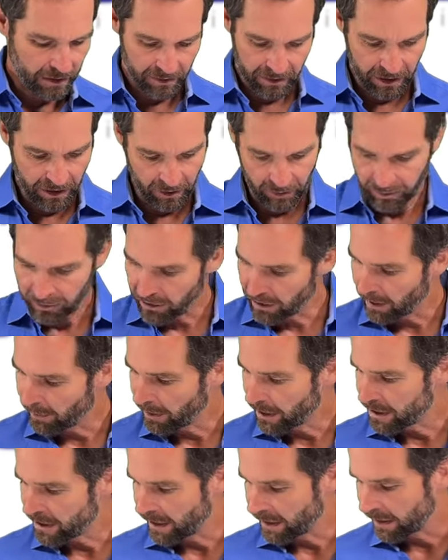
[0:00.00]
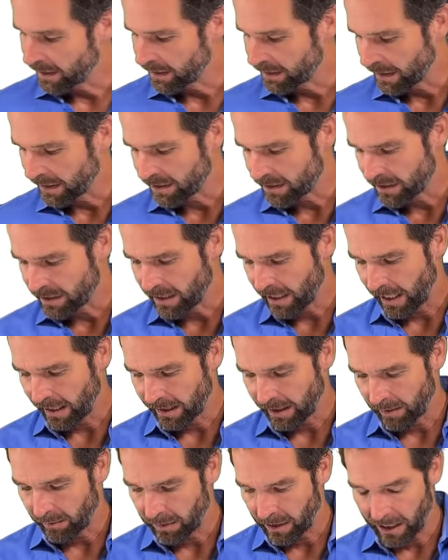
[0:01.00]
you know, pretty much anything that's just not
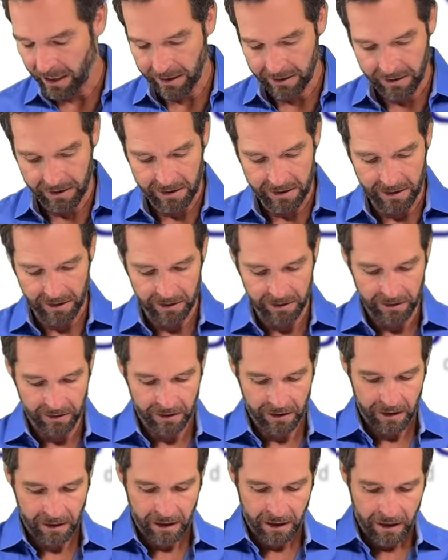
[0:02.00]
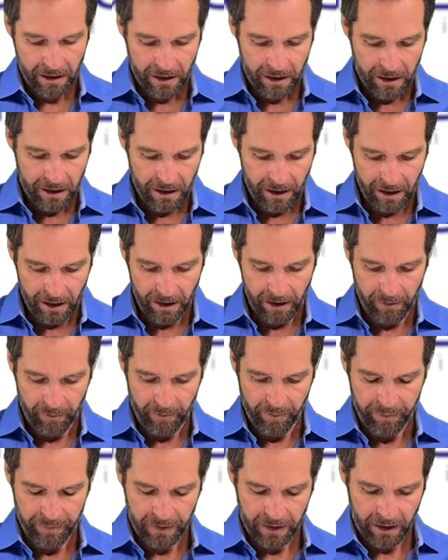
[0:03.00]
going to block the signal.
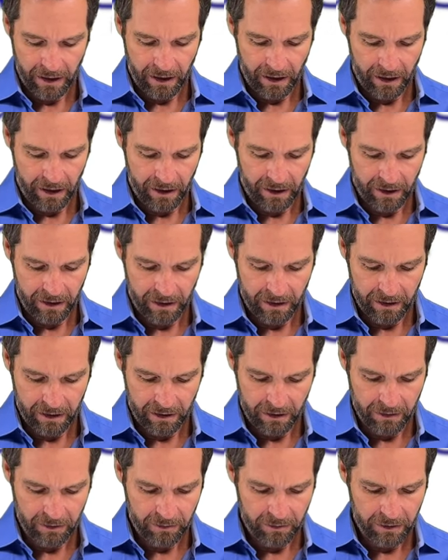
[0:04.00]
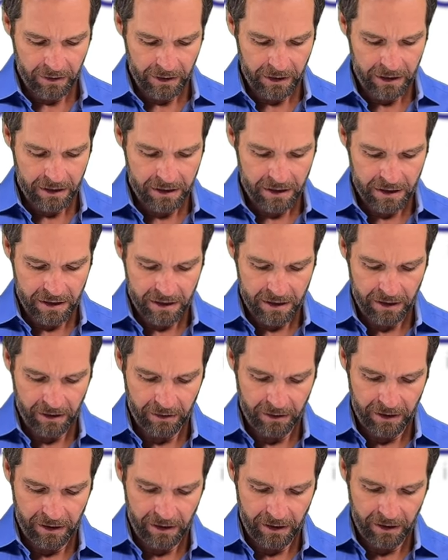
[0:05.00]
Um, and really just the
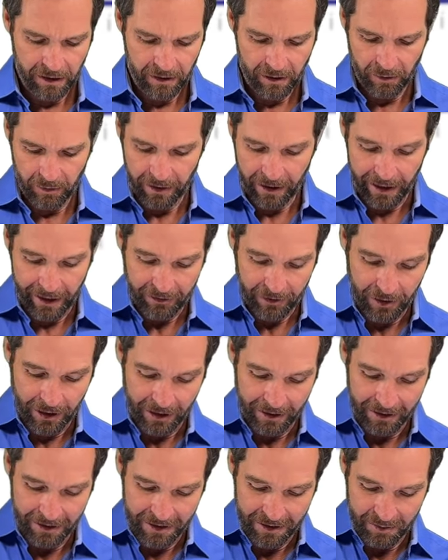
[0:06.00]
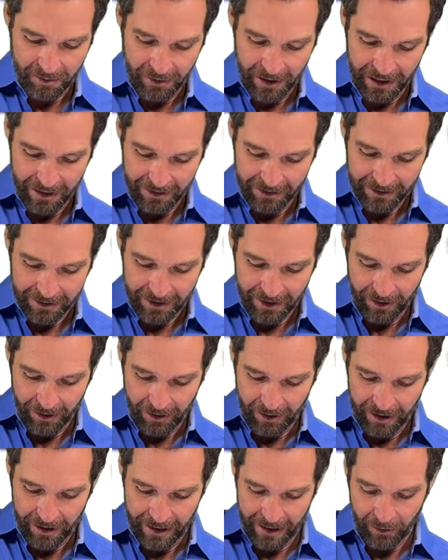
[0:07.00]
only thing you don't want to have around it is metal
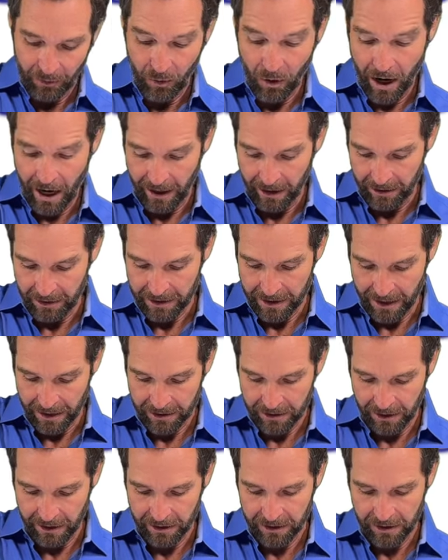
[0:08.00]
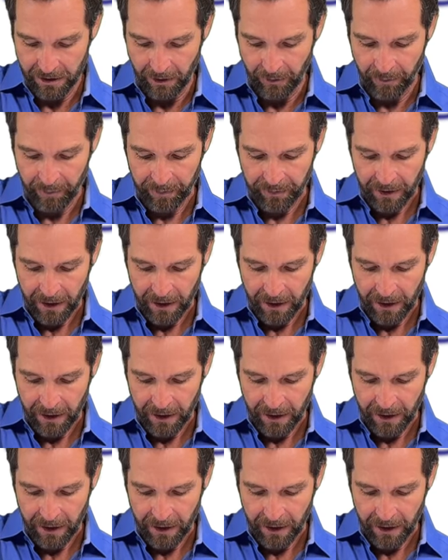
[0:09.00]
so and wires actually. So,